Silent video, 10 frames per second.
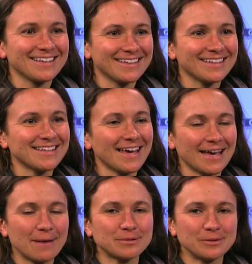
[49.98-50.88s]
work? Yeah,
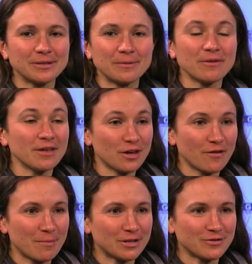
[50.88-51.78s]
absolutely. Well, thank you
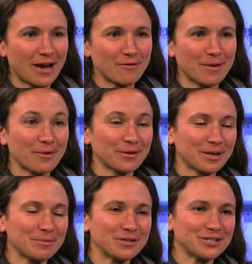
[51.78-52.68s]
very much for having me. I really
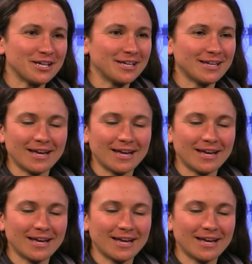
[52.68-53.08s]
appreciate it.